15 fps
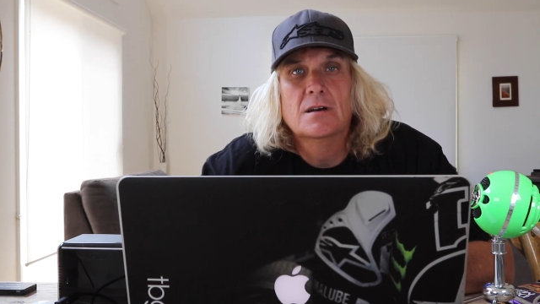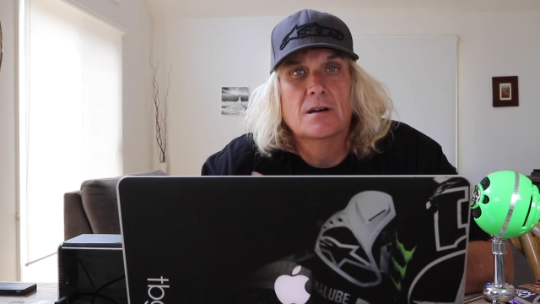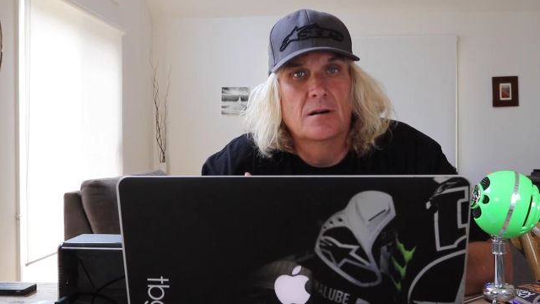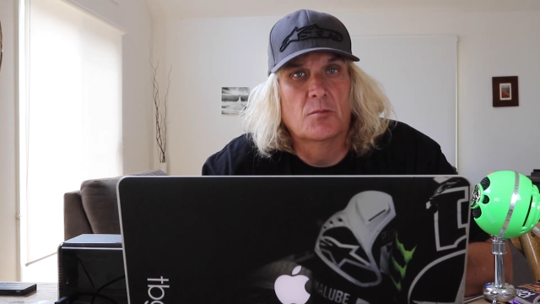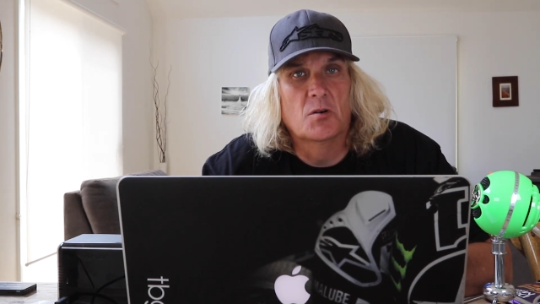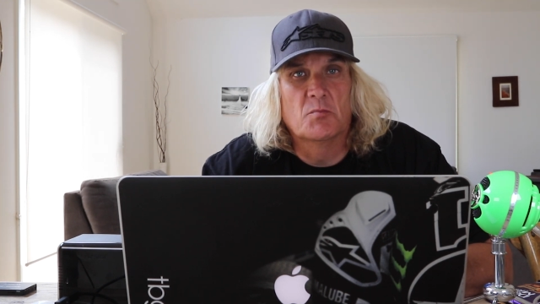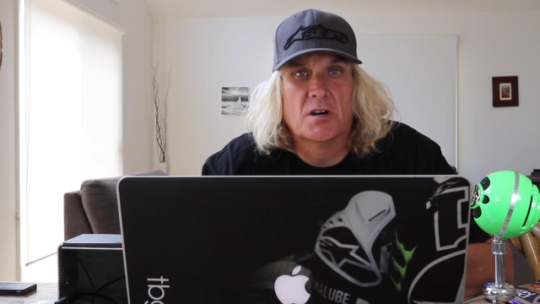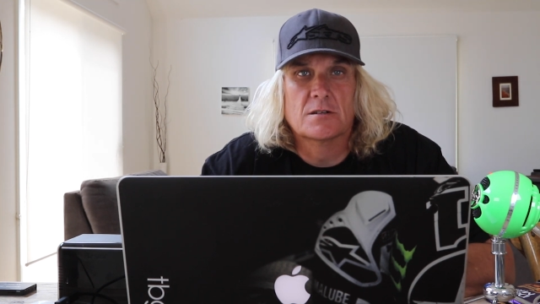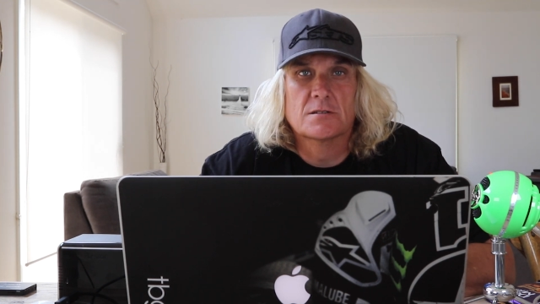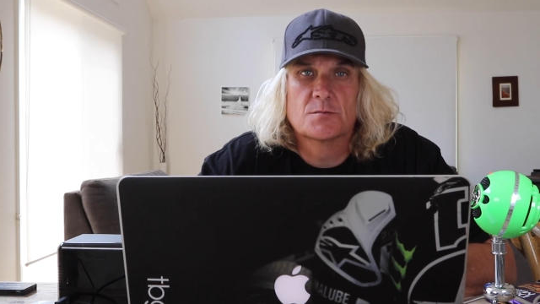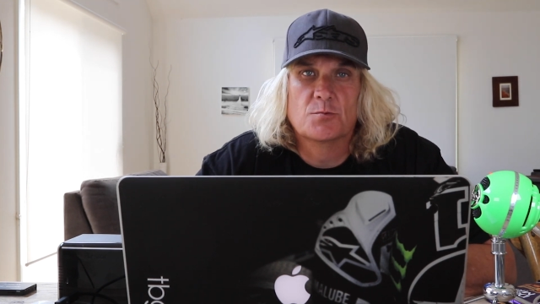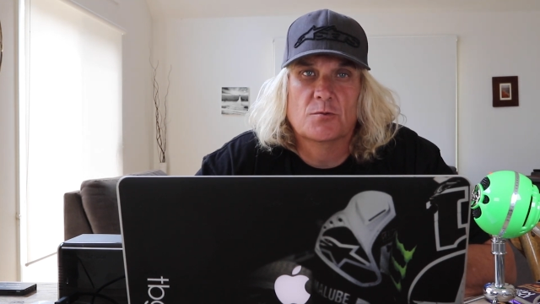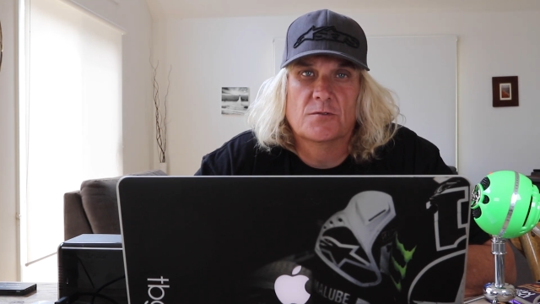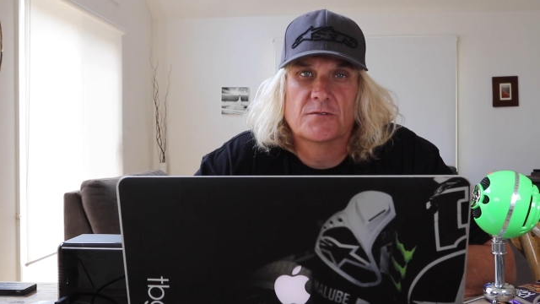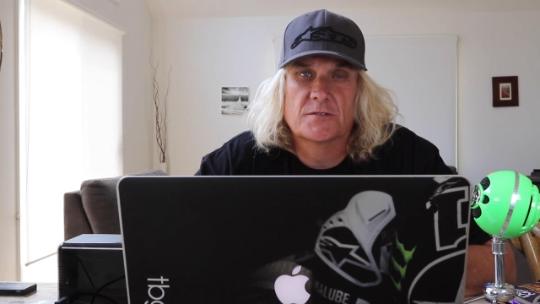I'm a
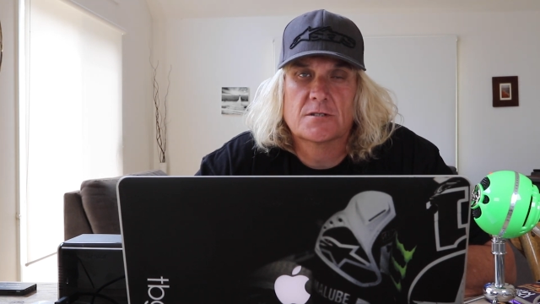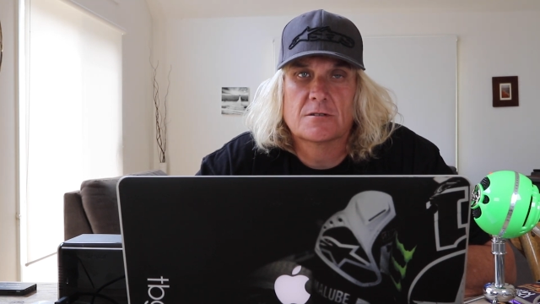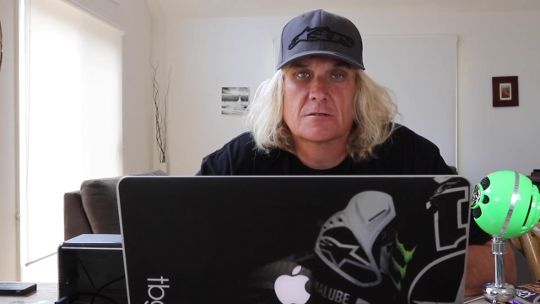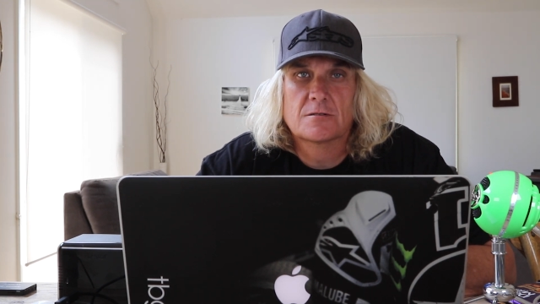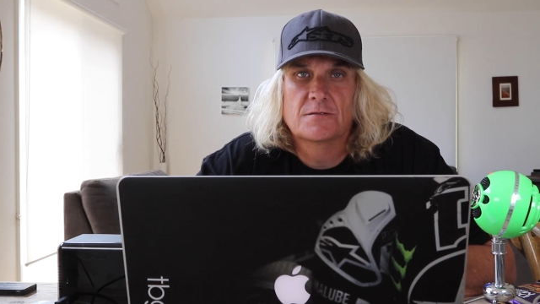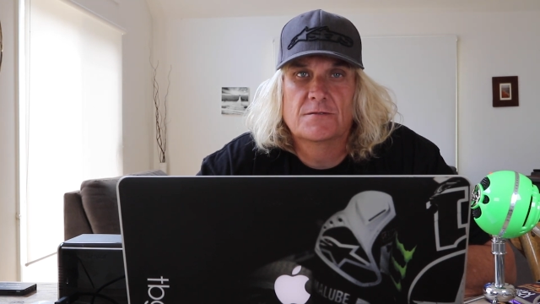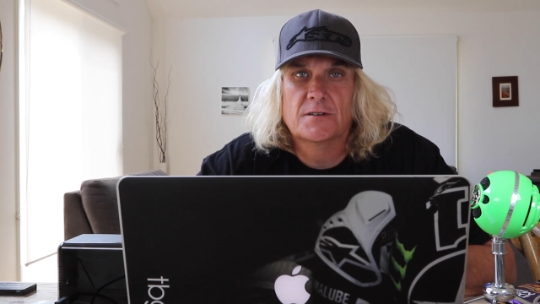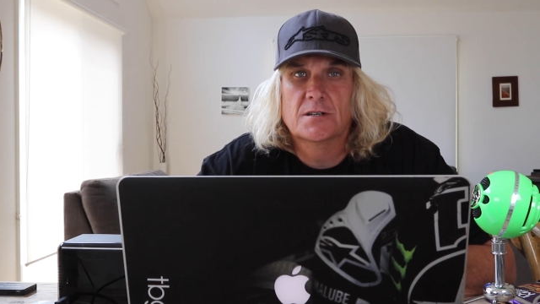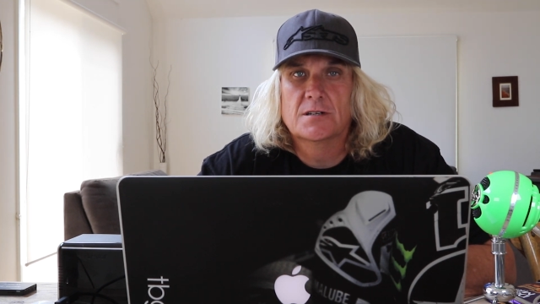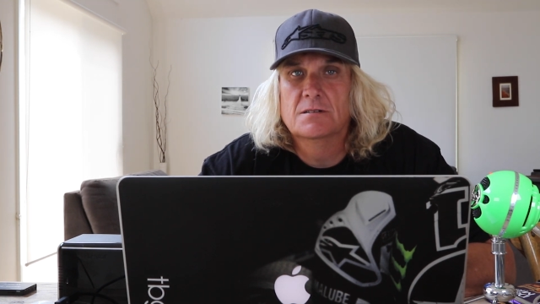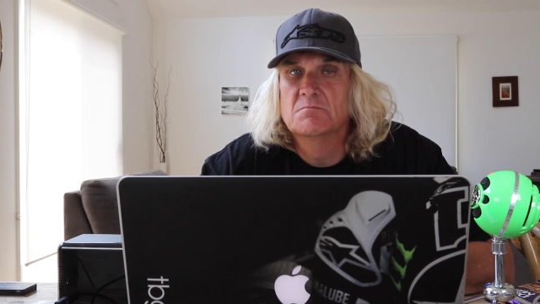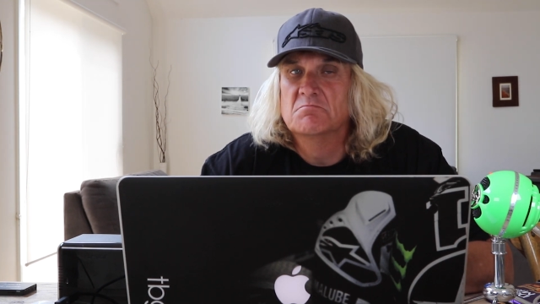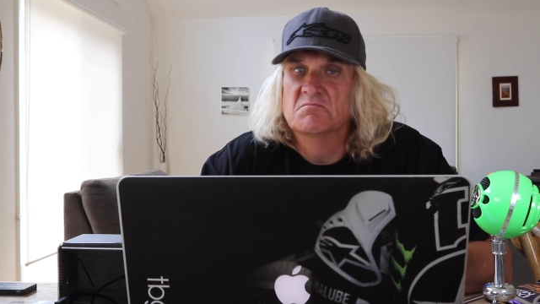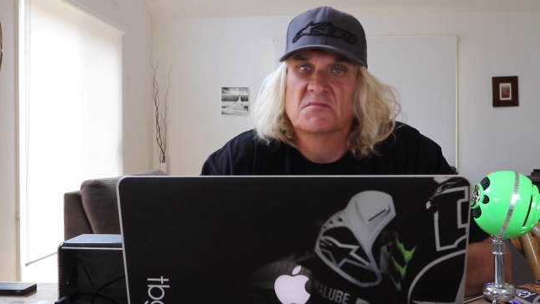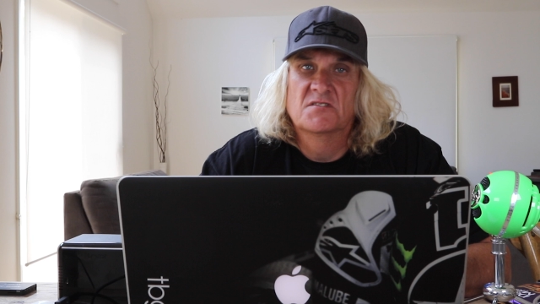motorsport
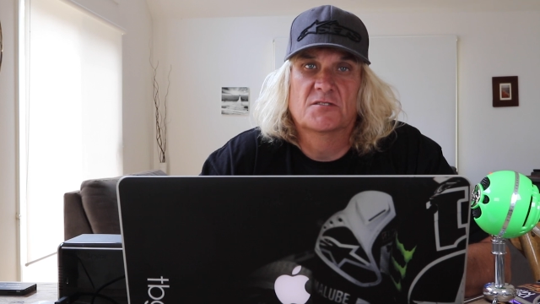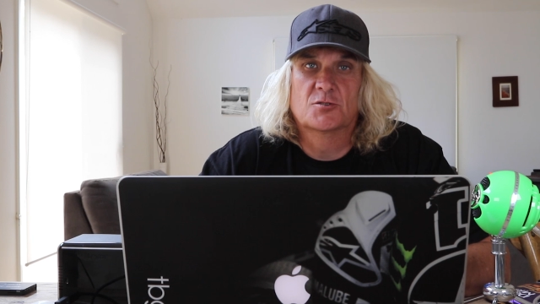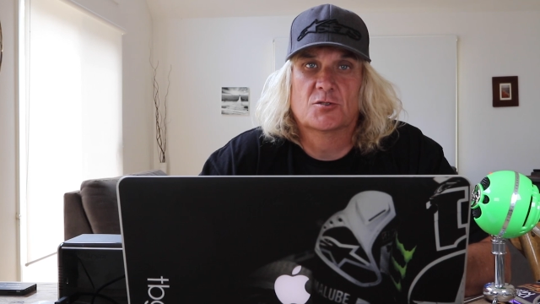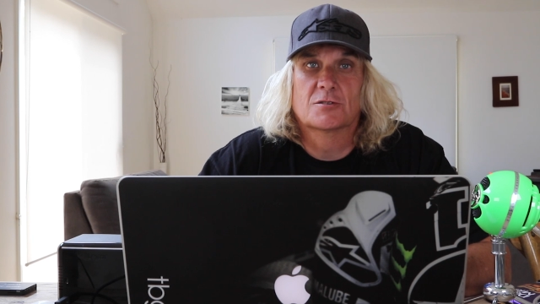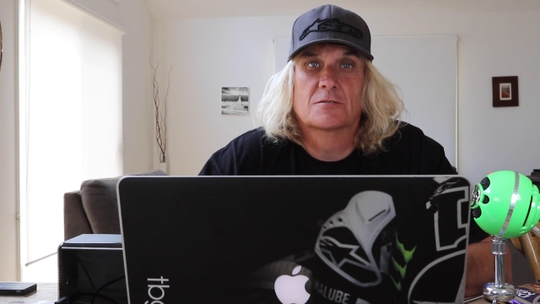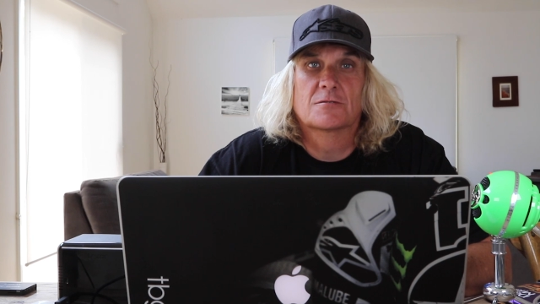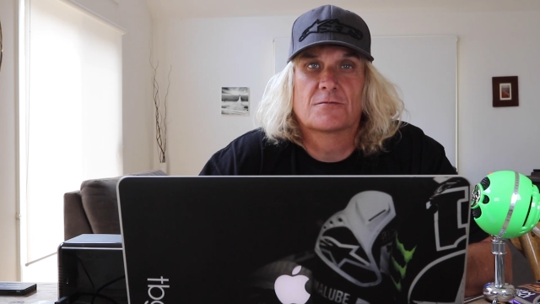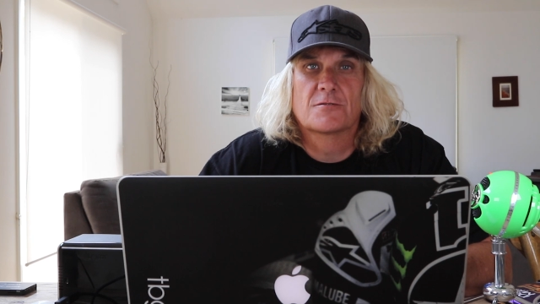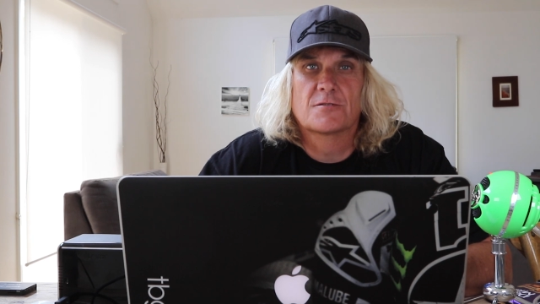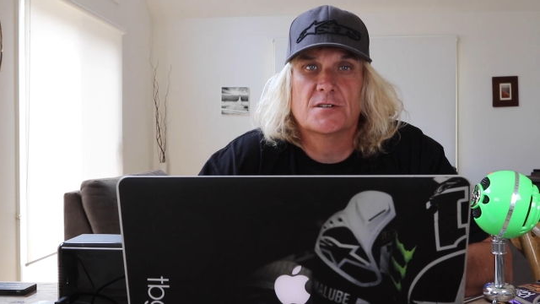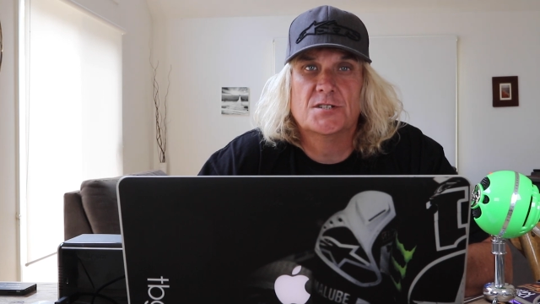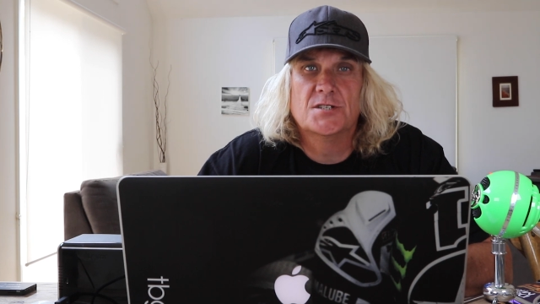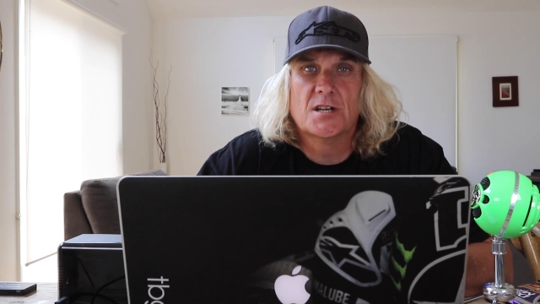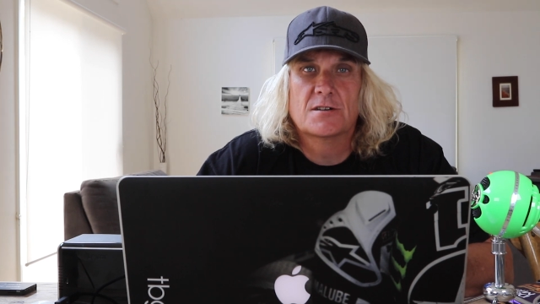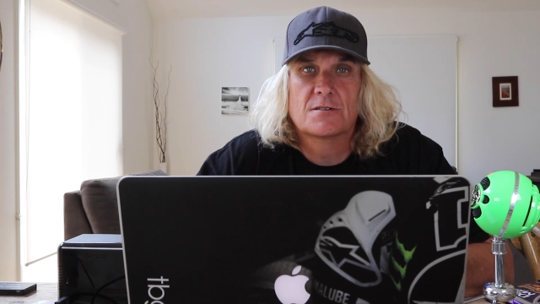photographer
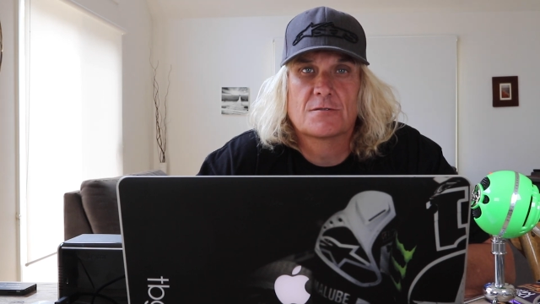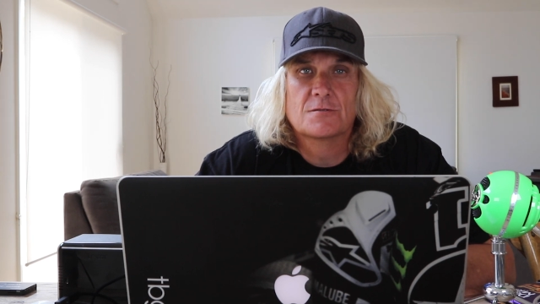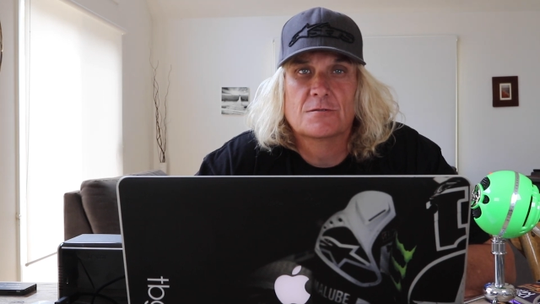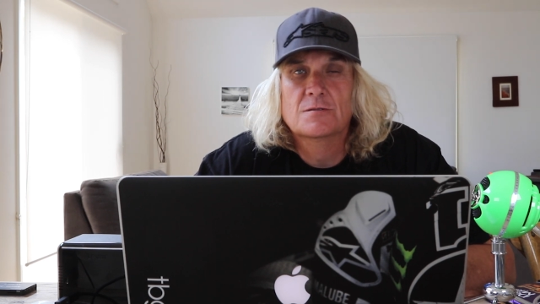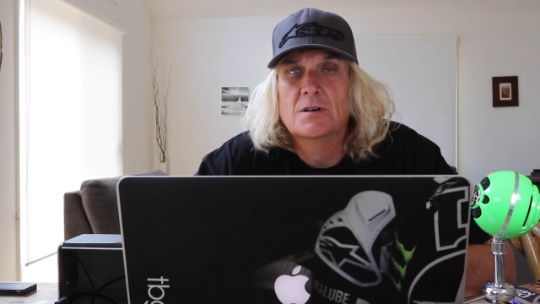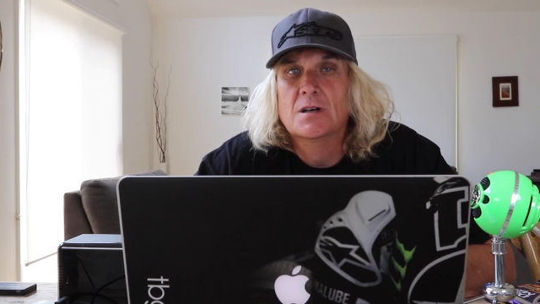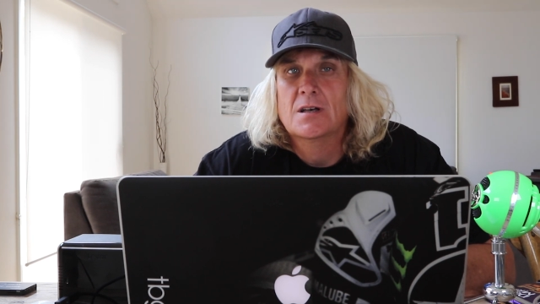in general.